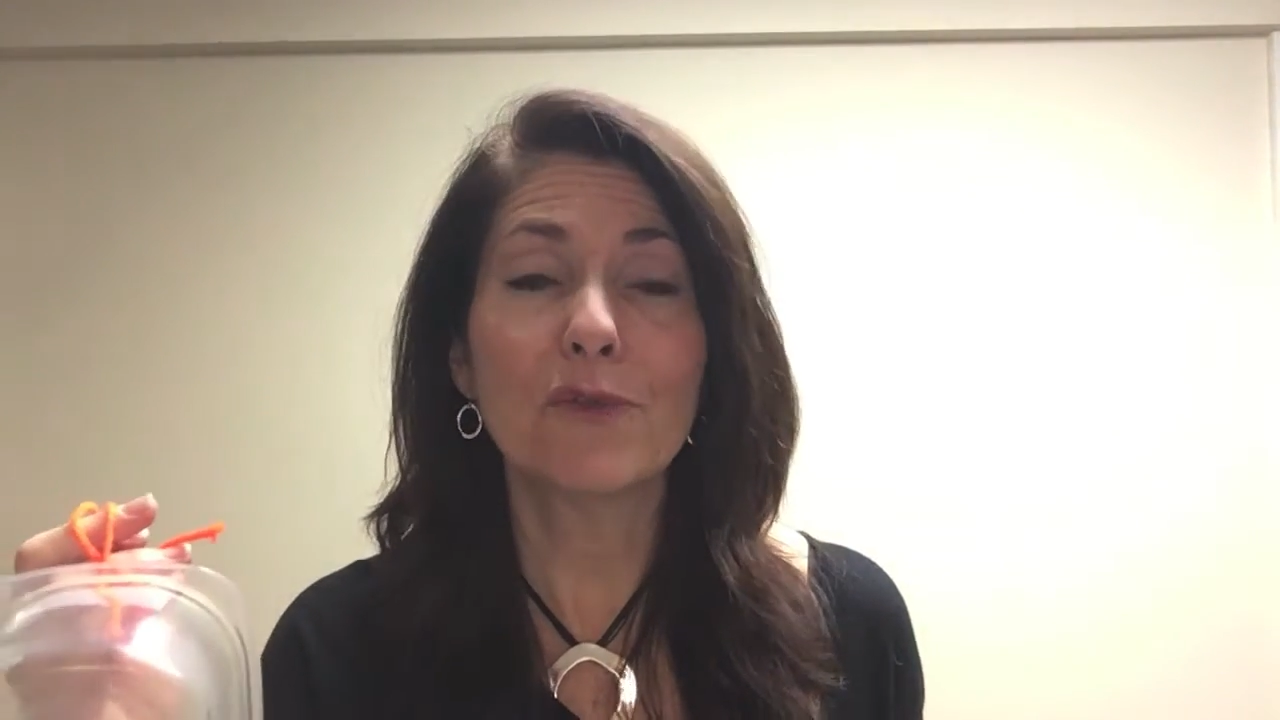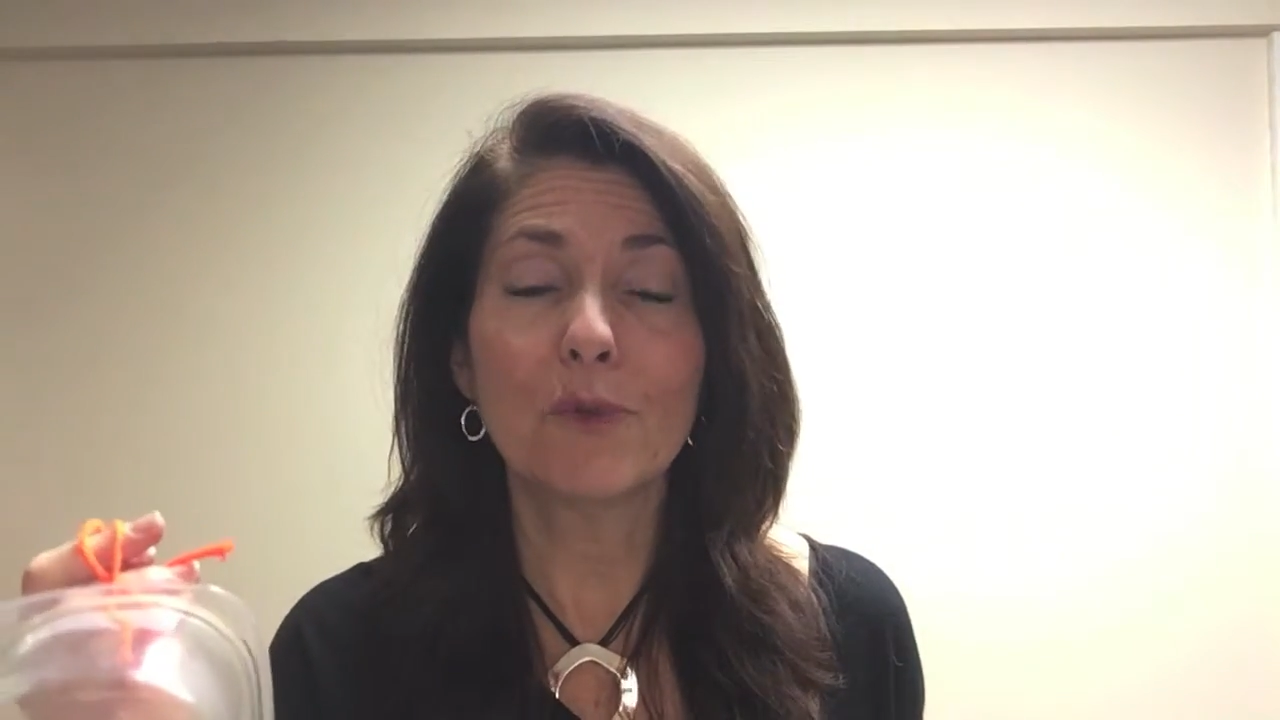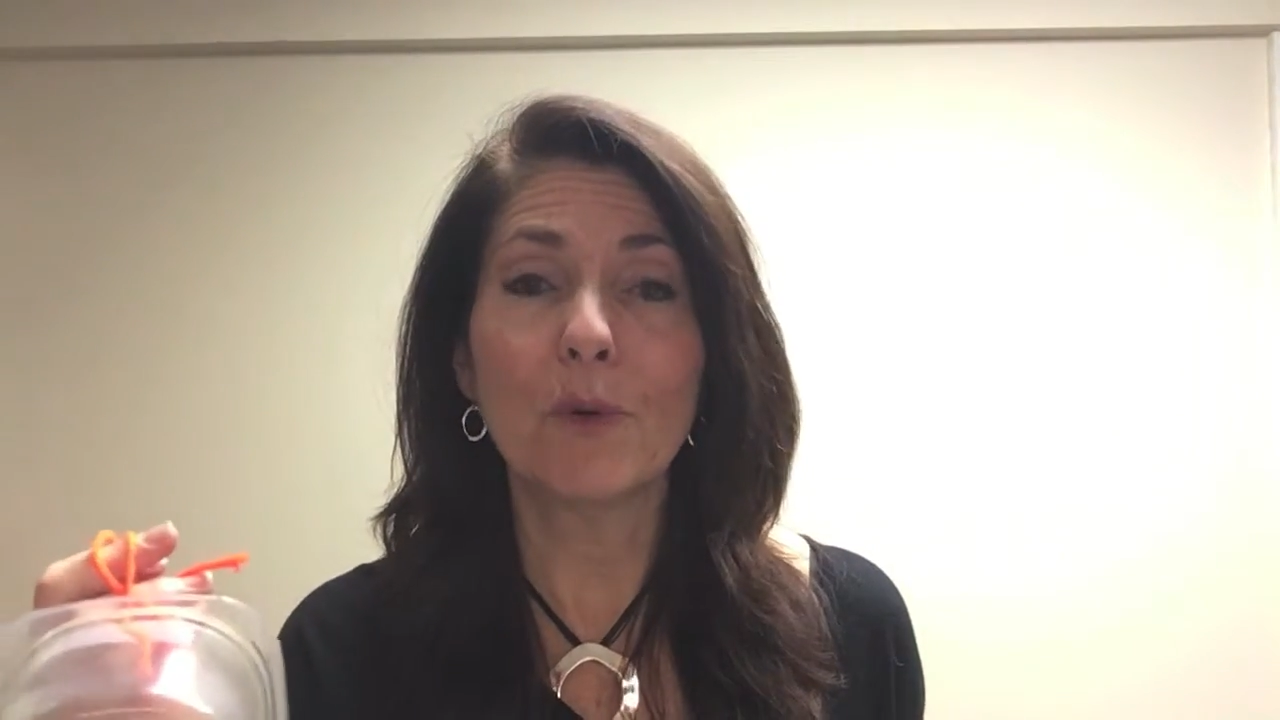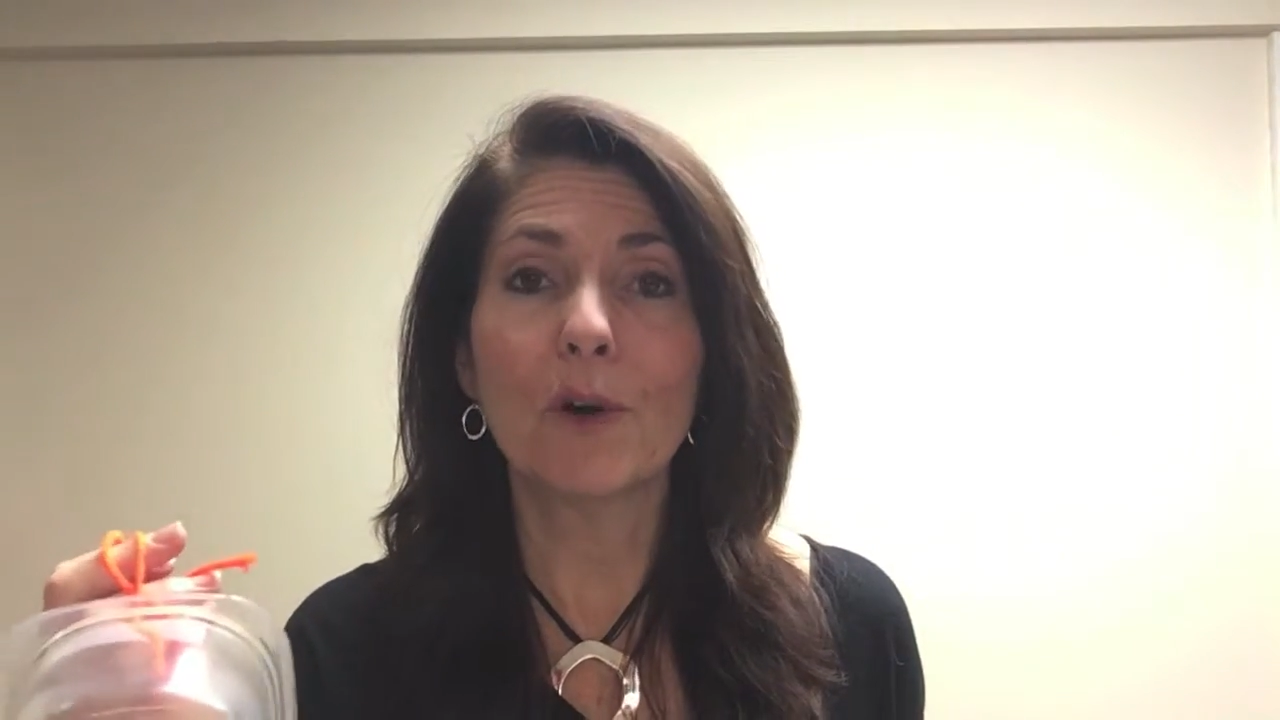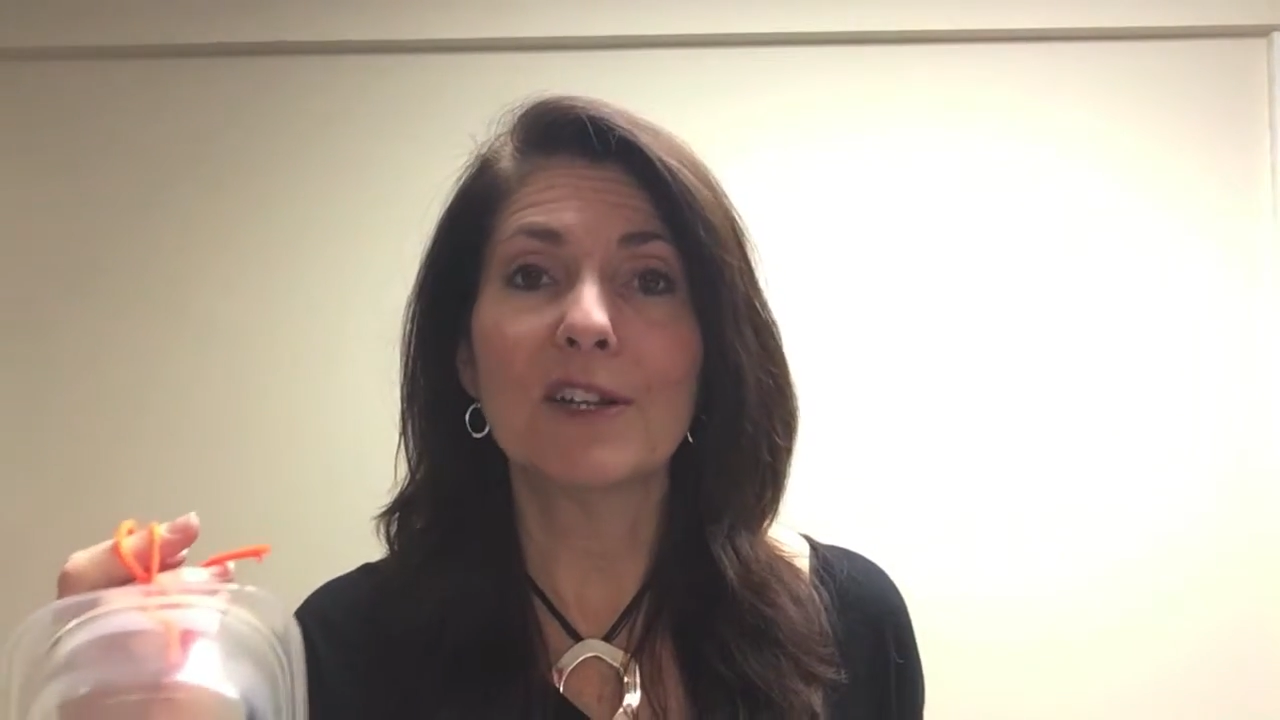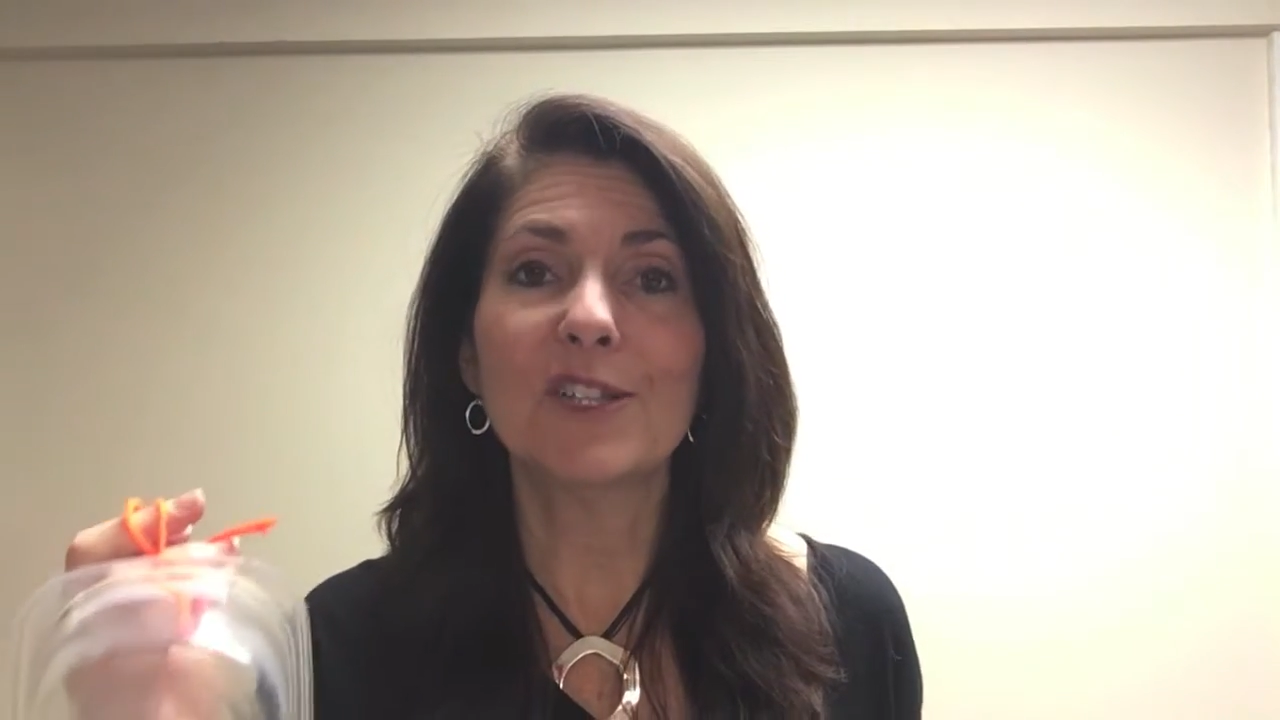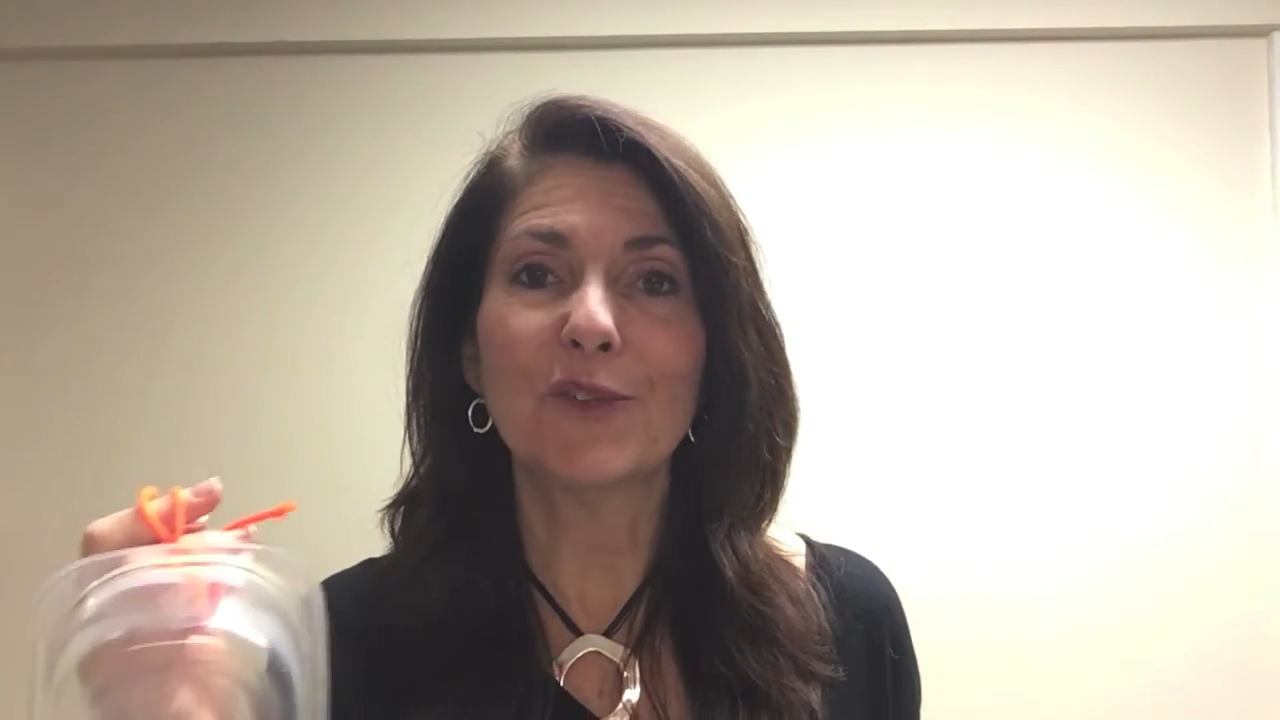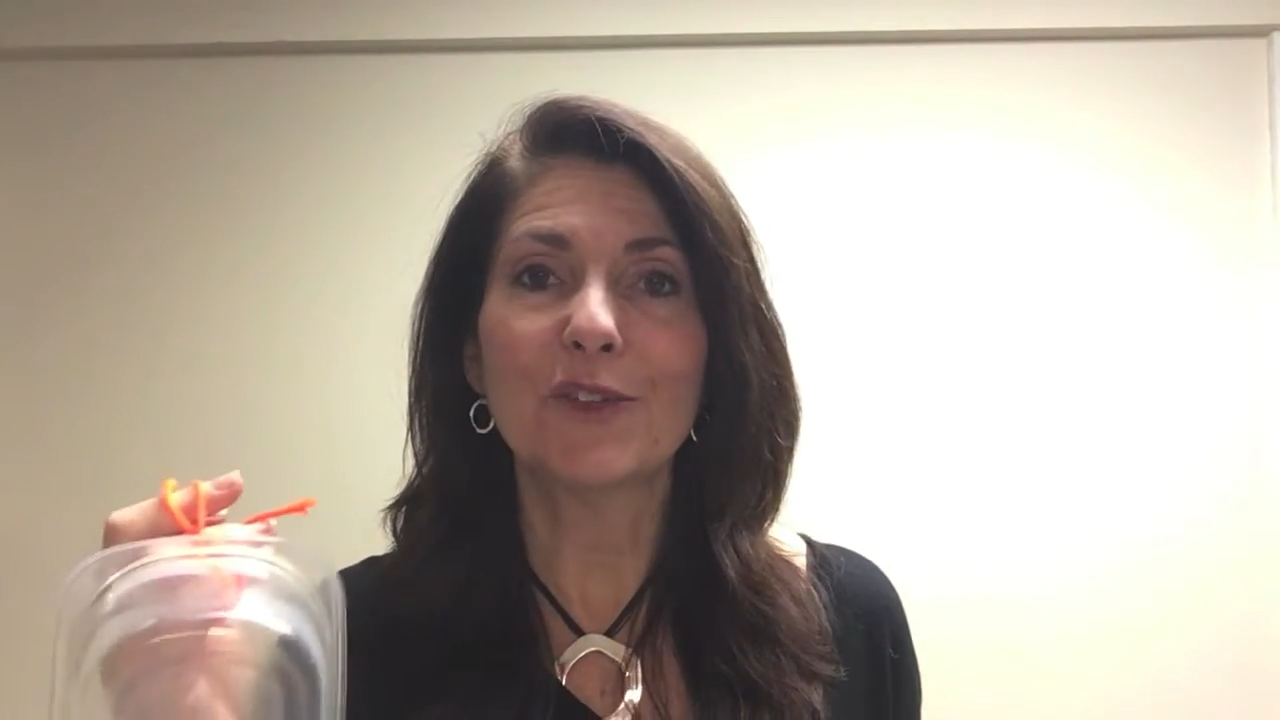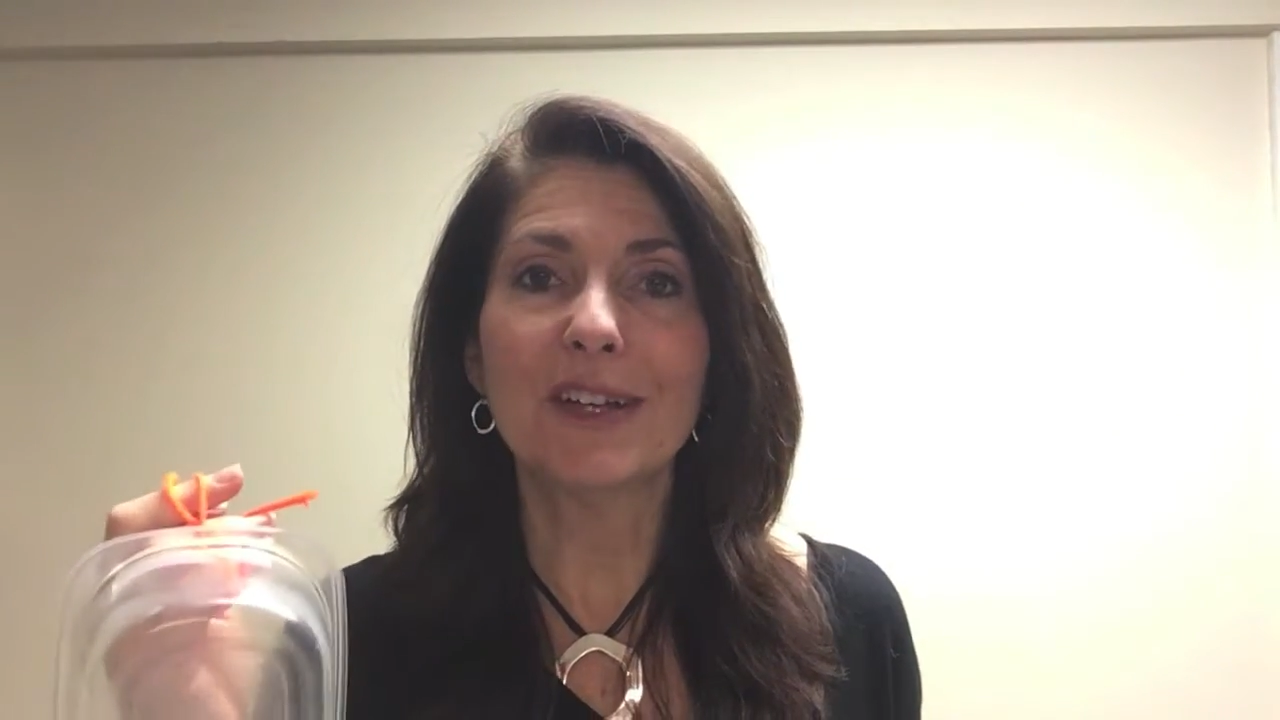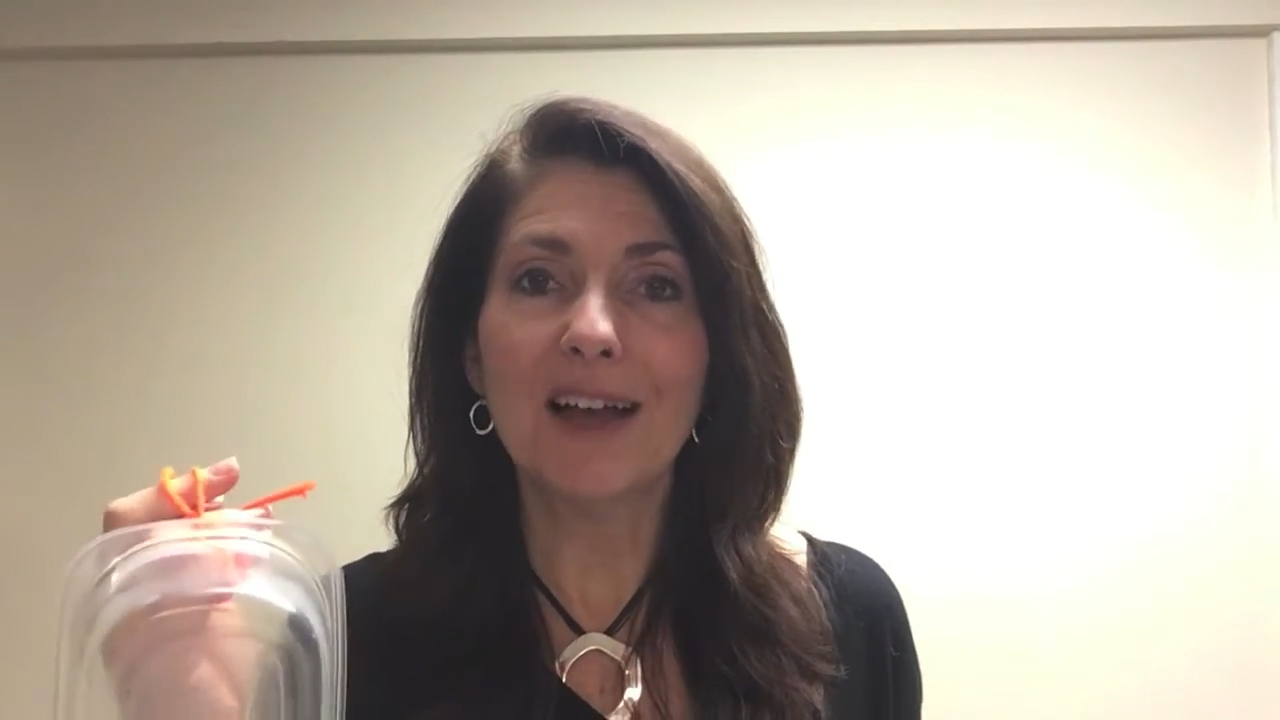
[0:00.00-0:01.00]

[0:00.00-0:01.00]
for different